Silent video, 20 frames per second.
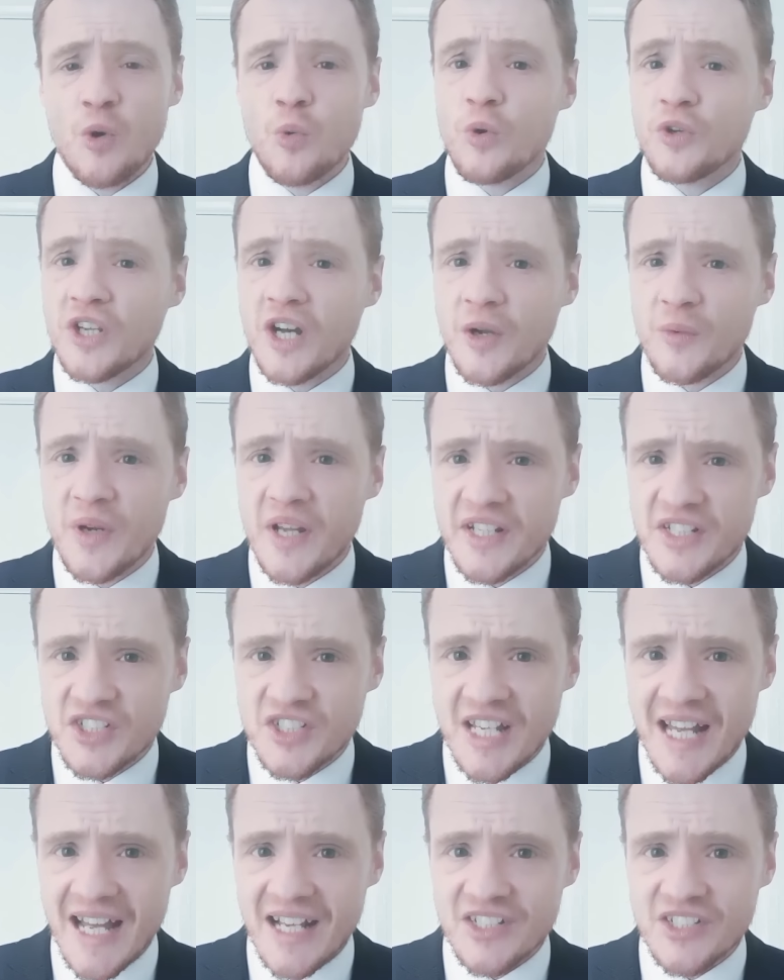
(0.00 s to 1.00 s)
Would I raise
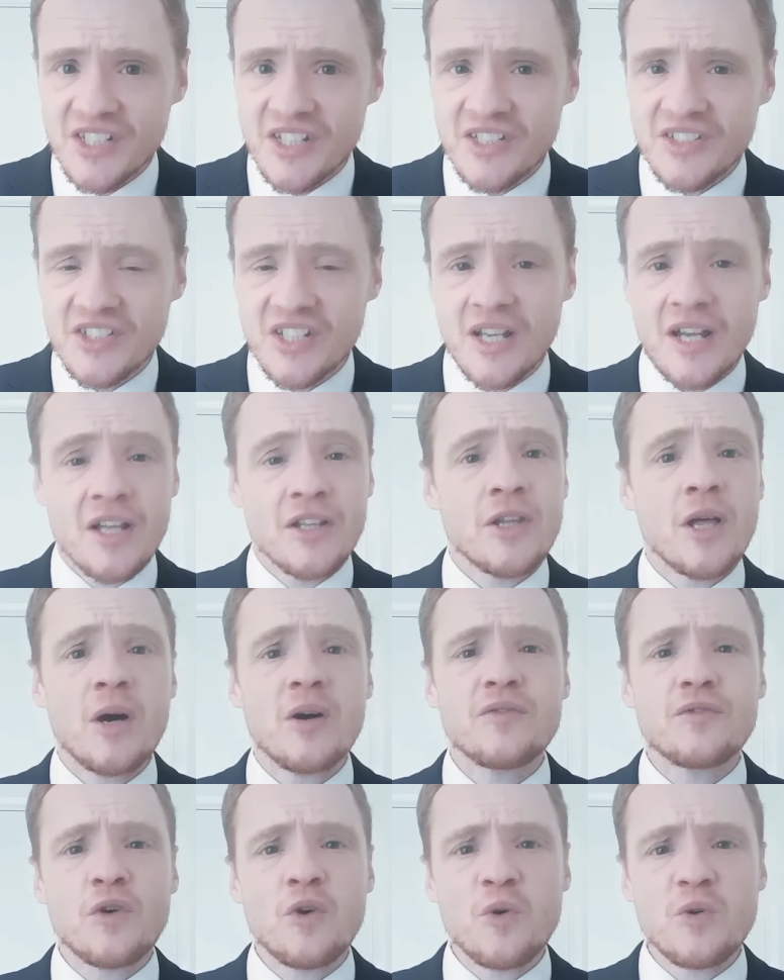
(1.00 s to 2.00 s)
taxes? No,
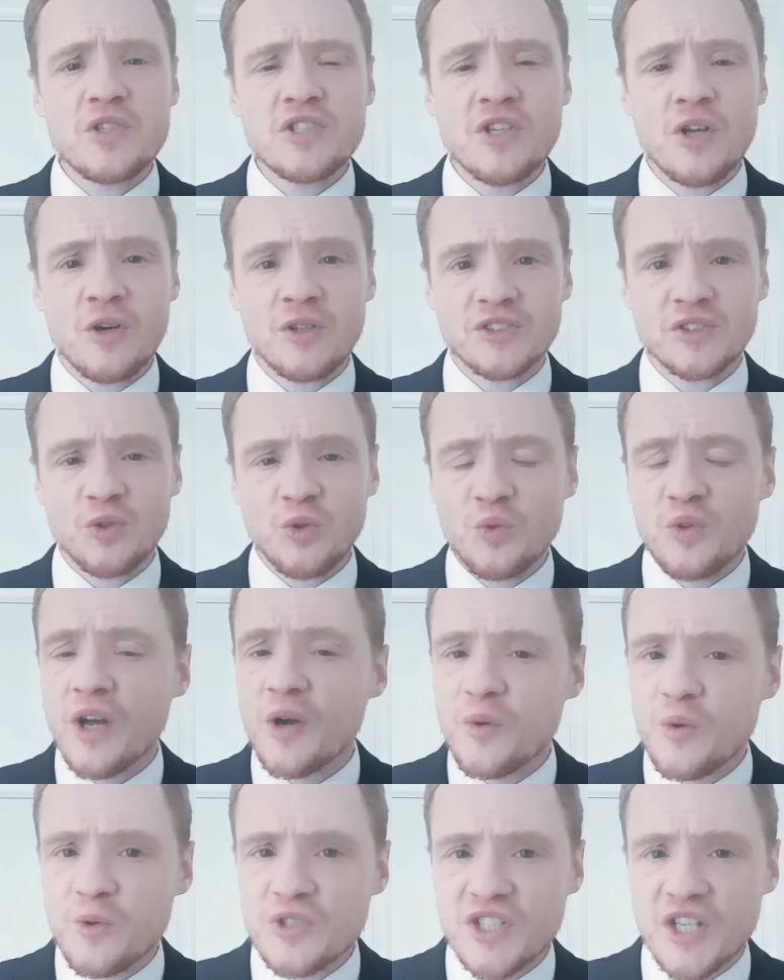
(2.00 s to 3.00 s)
of course not.
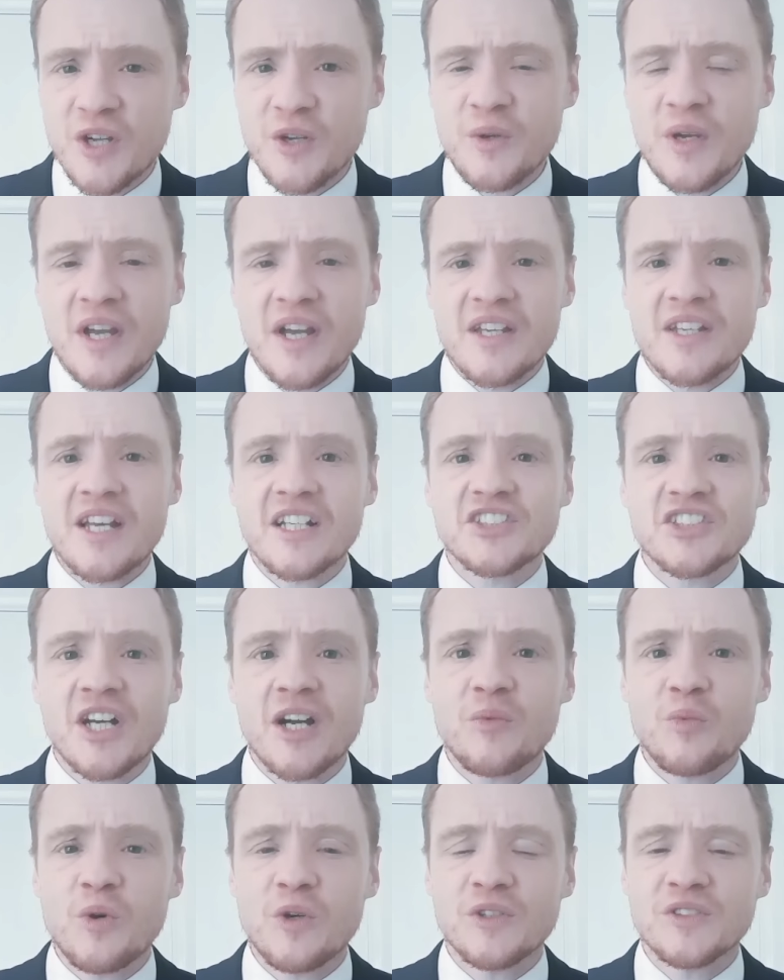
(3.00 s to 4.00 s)
Although also, yes,
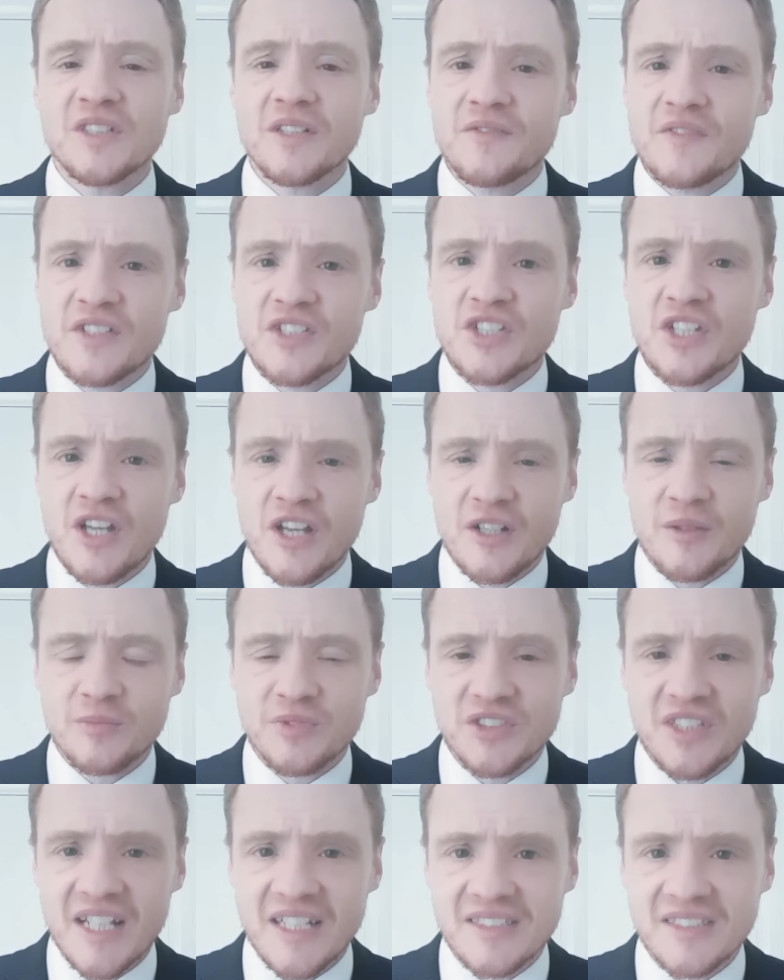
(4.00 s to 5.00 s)
I would if the
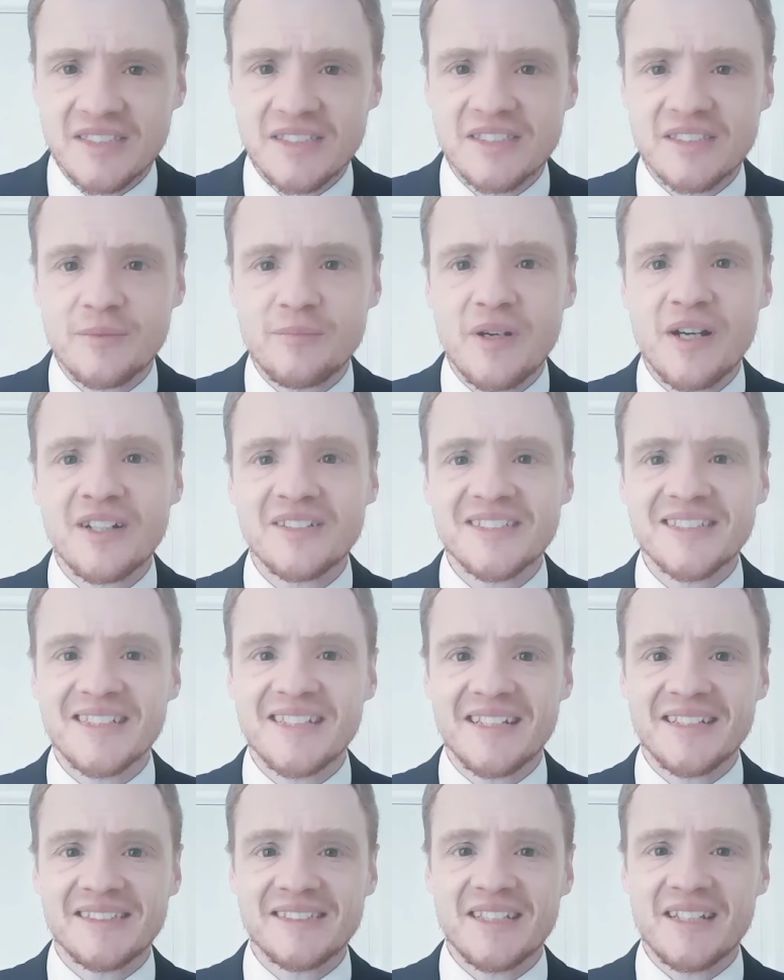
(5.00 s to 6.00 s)
circumstances demanded
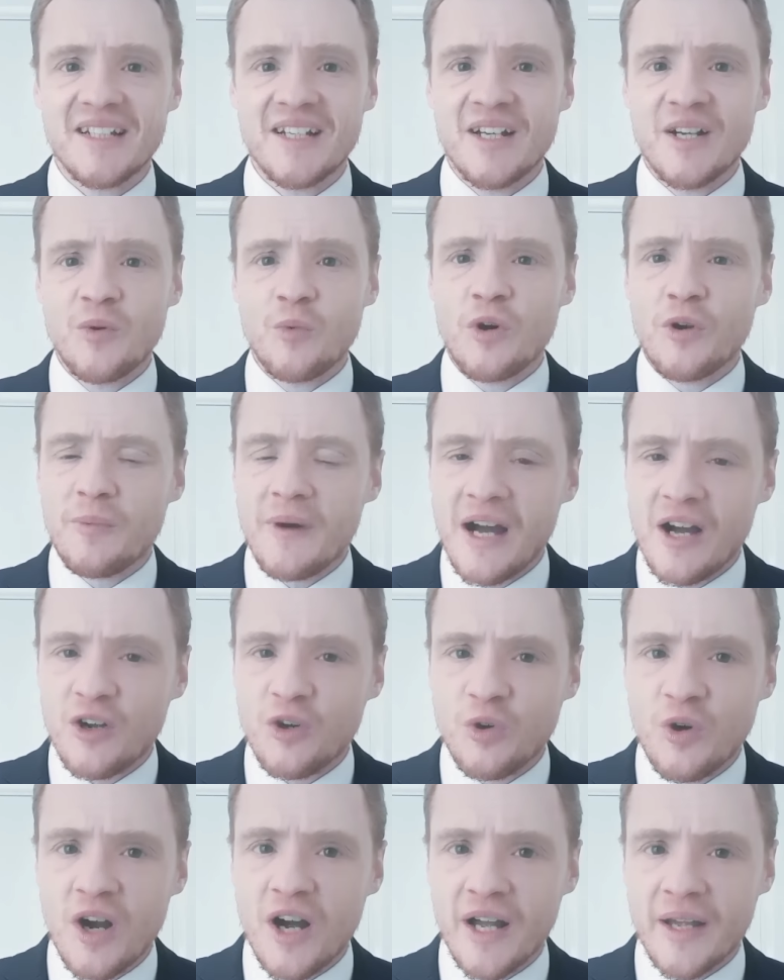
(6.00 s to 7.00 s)
it. What about
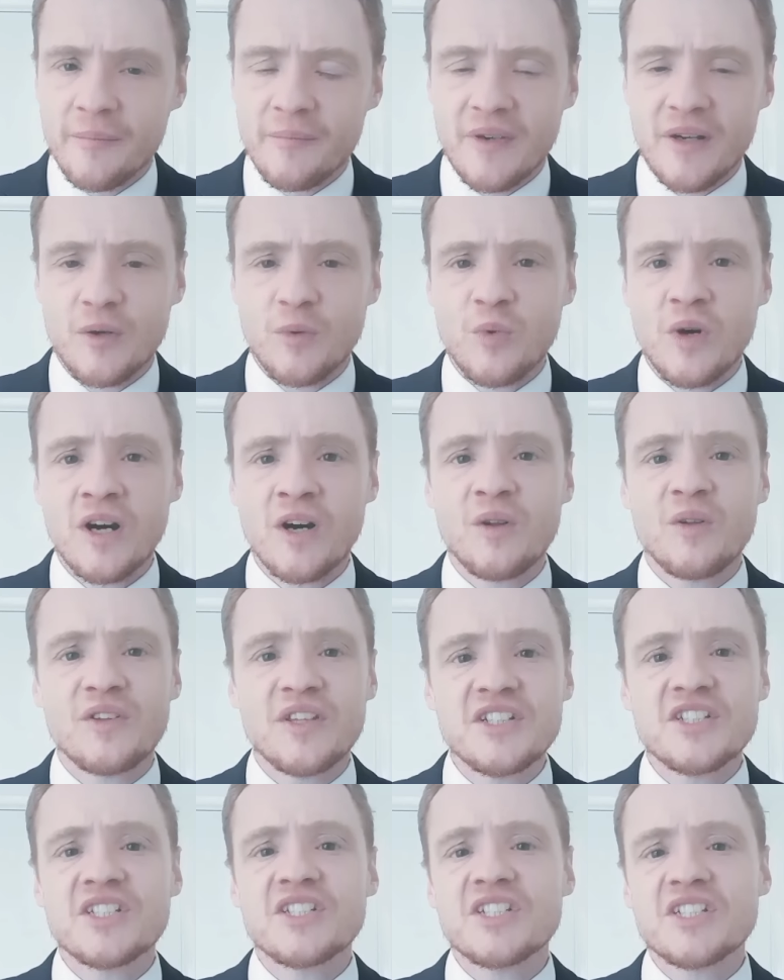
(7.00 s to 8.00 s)
crime? Well,
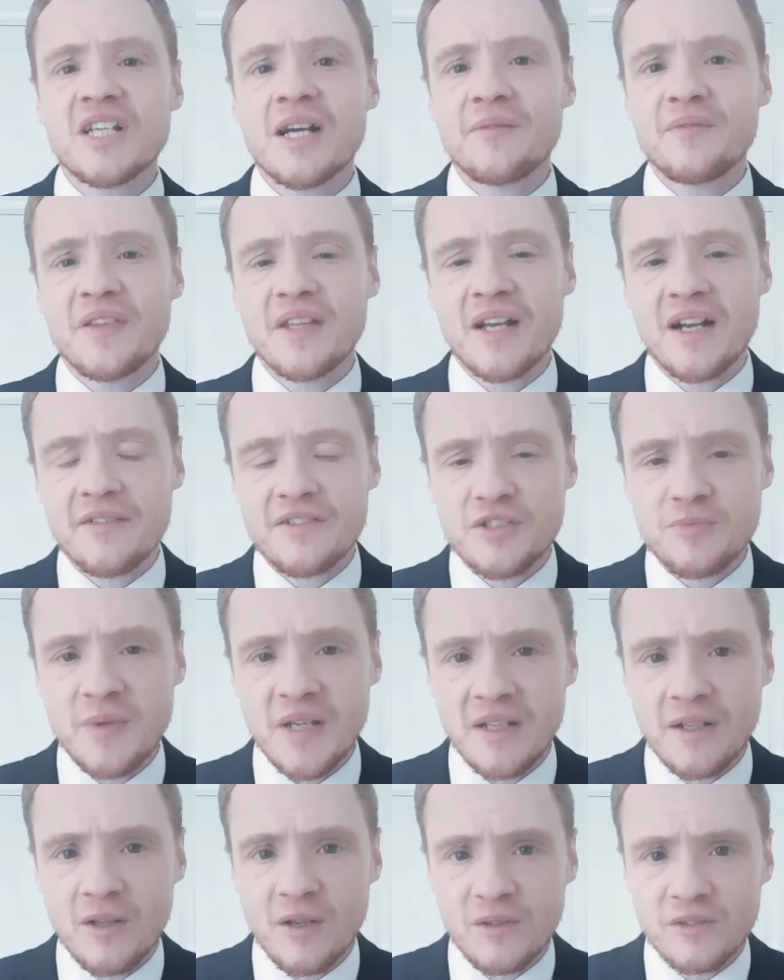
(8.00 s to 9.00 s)
this is something I've
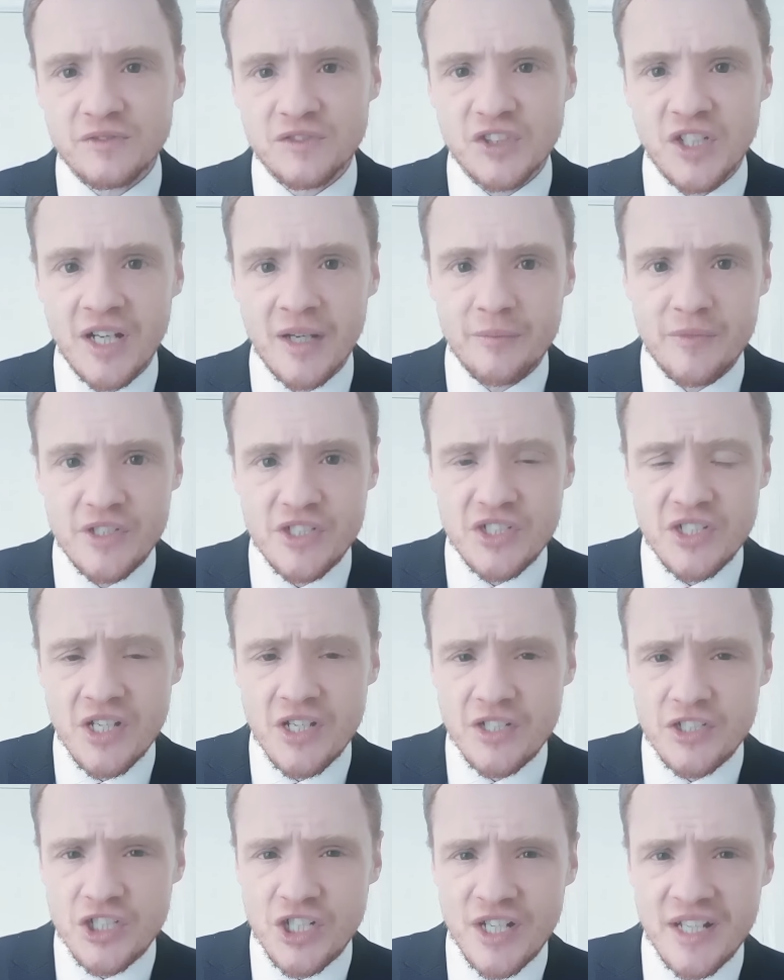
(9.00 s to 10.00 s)
spent a lot of time
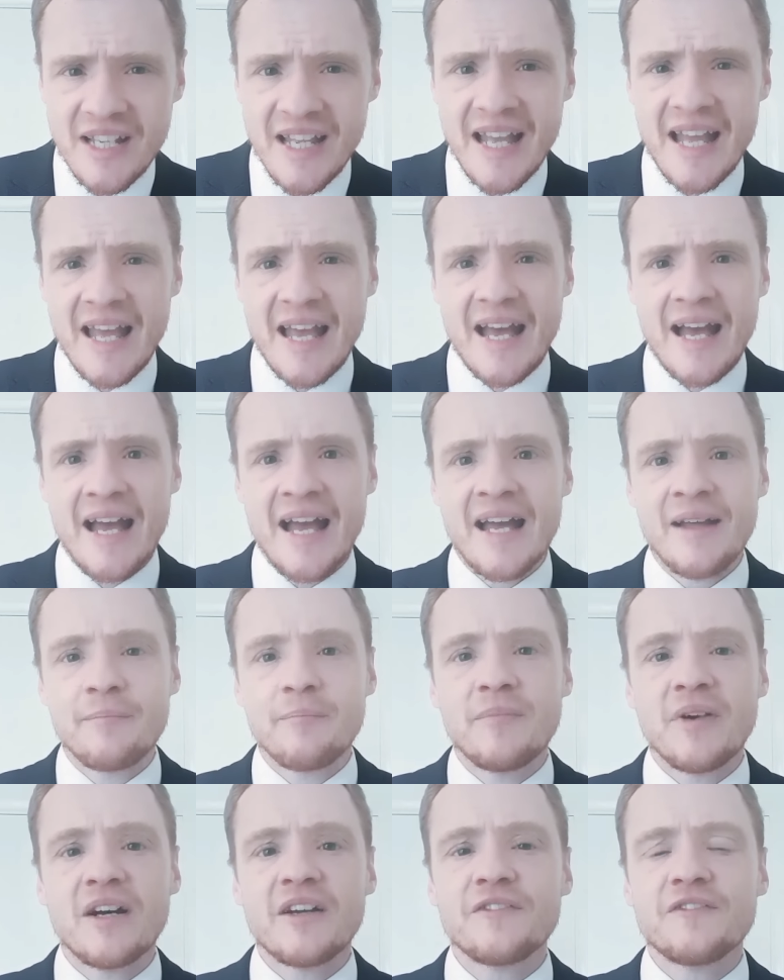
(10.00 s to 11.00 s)
researching, and
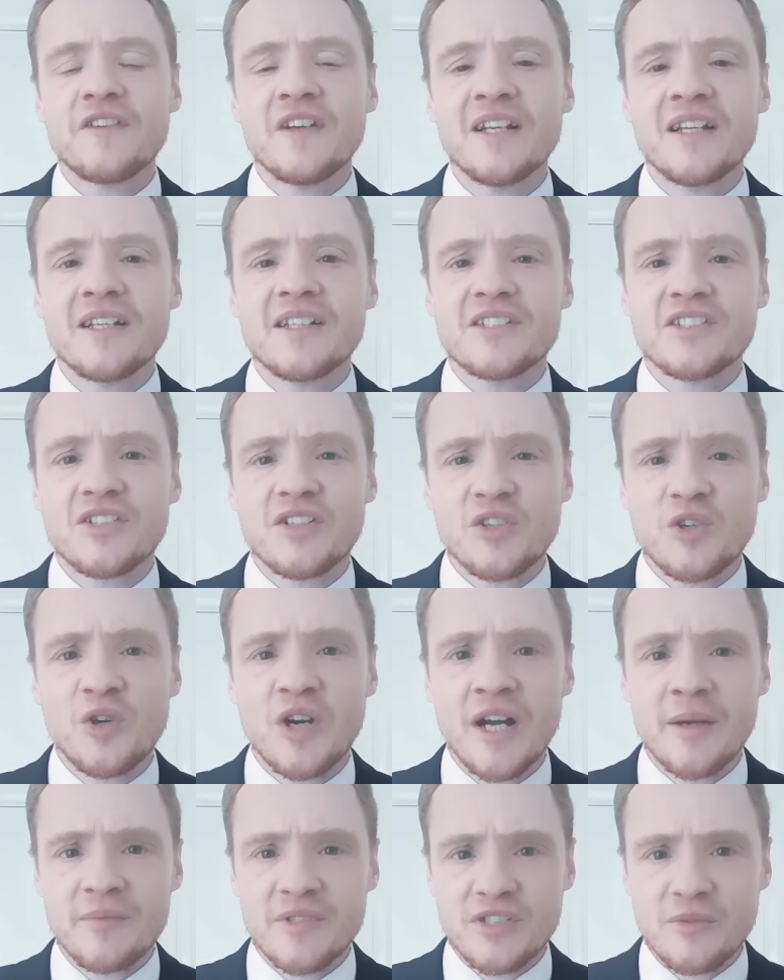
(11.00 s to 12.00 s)
my feeling is that
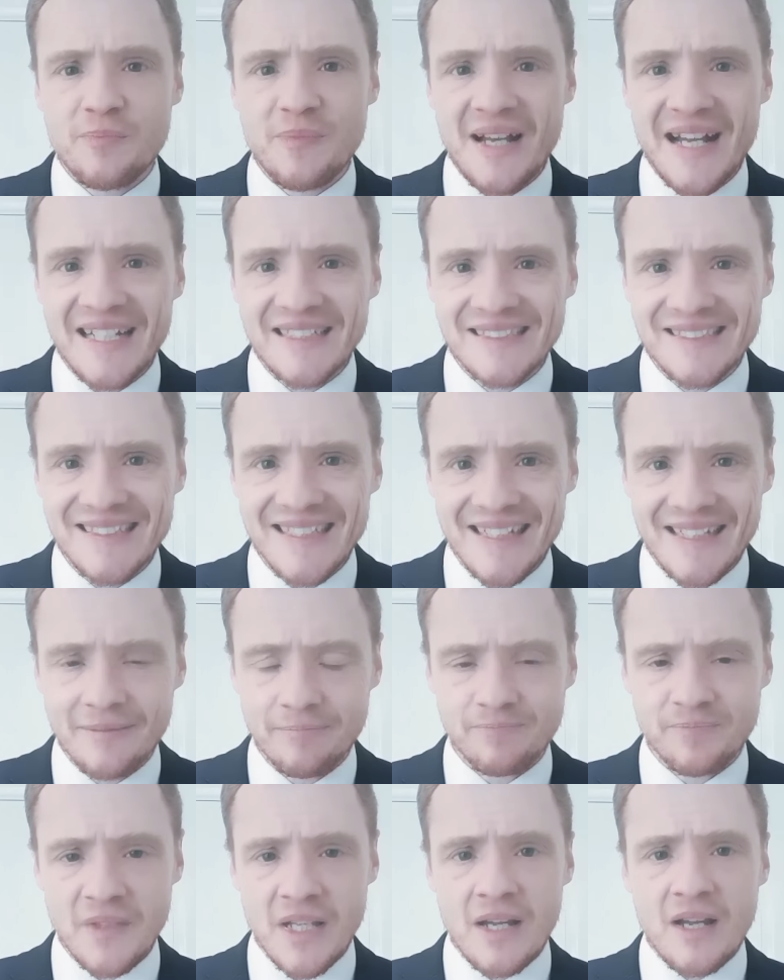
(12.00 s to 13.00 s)
crime is a bad thing.